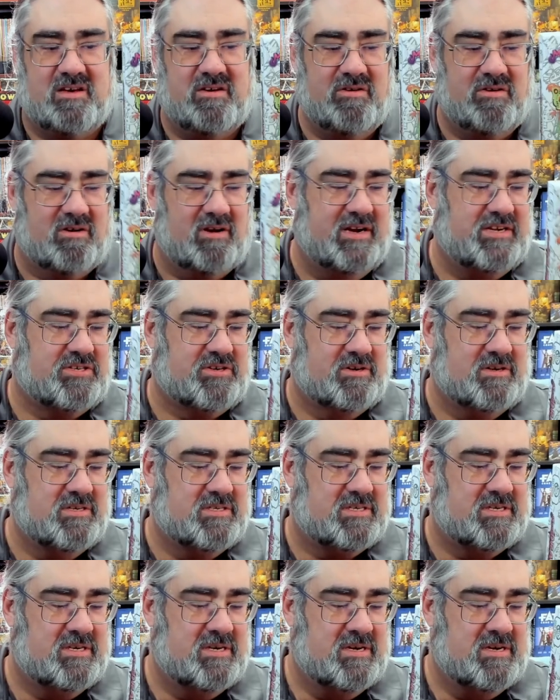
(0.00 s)
cute
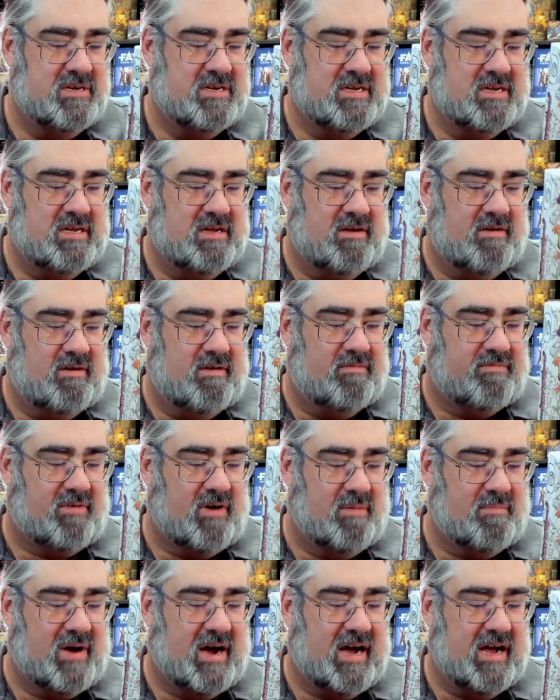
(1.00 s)
creatures
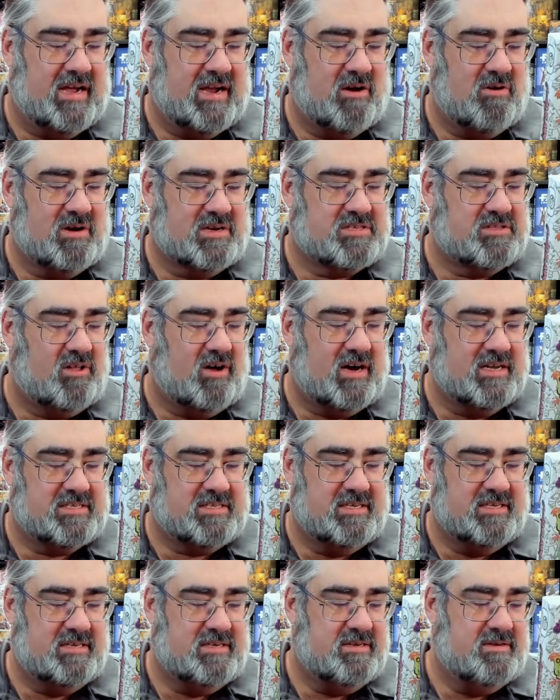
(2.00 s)
from uh, Eric
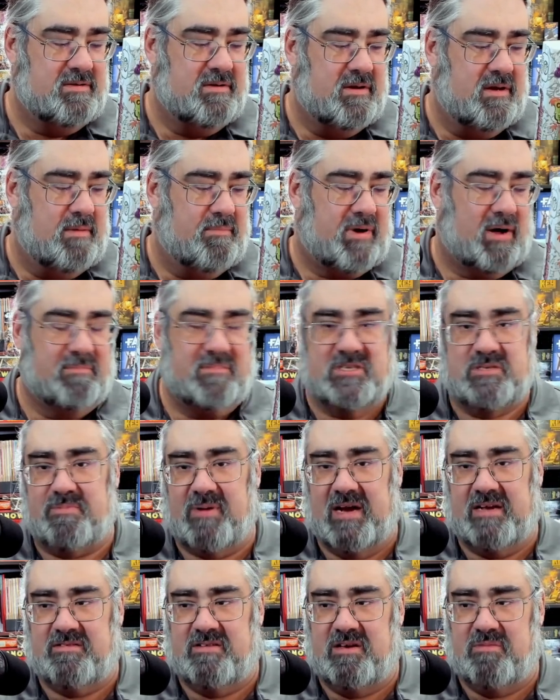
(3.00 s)
Slauson, published
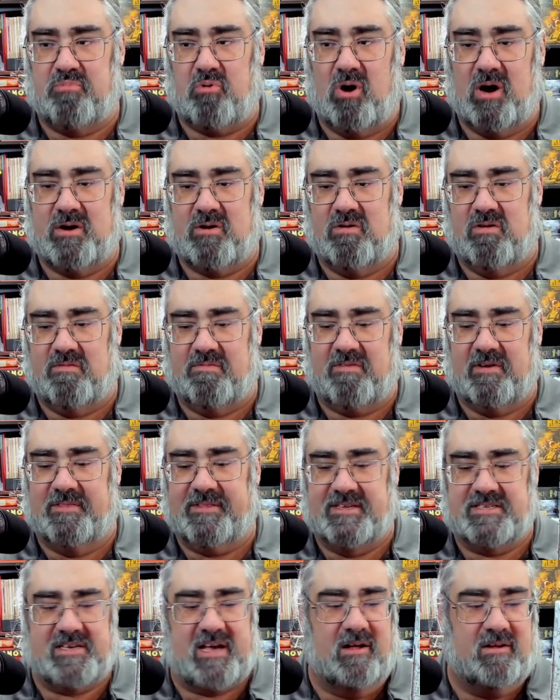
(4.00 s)
by Deepwater or
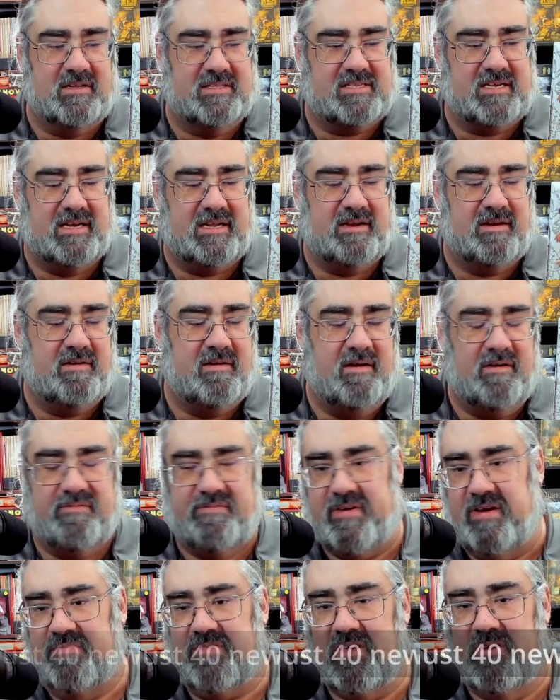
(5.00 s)
Friendly Skeleton.
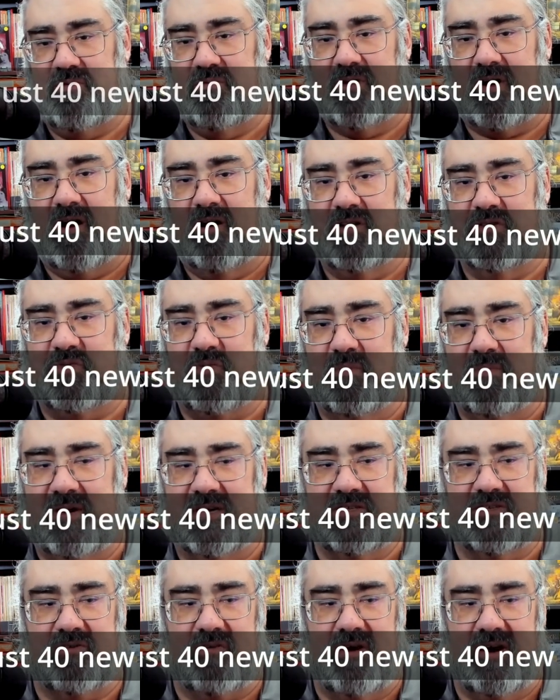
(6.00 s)
50 new cards for
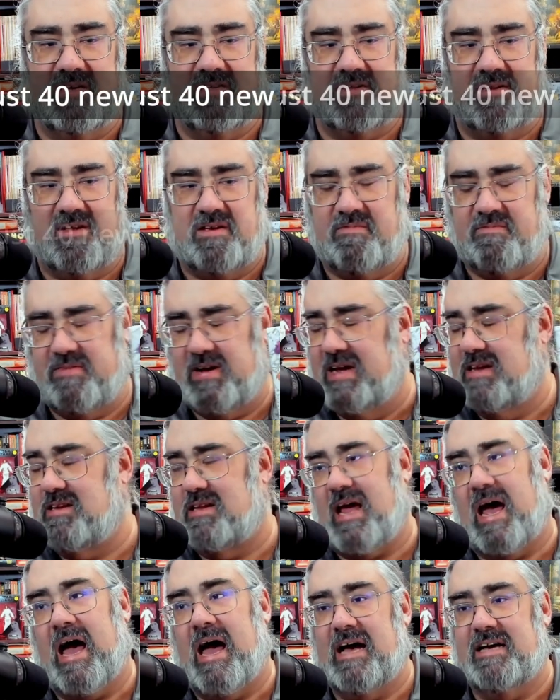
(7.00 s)
MonsDRAWsity.
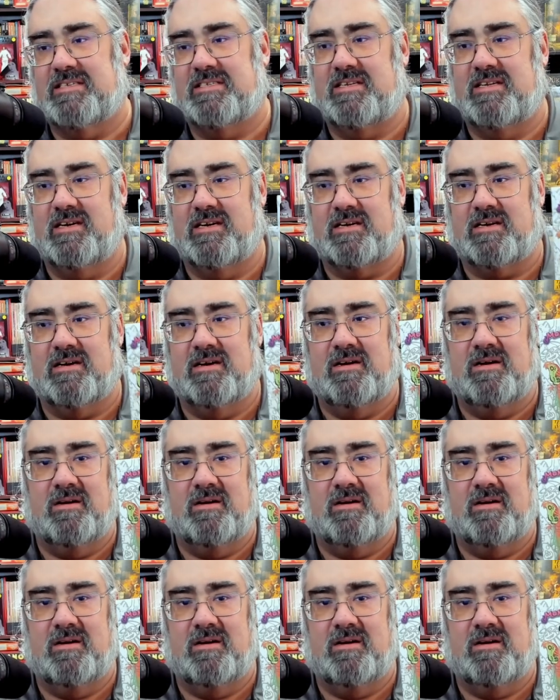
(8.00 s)
Fantastic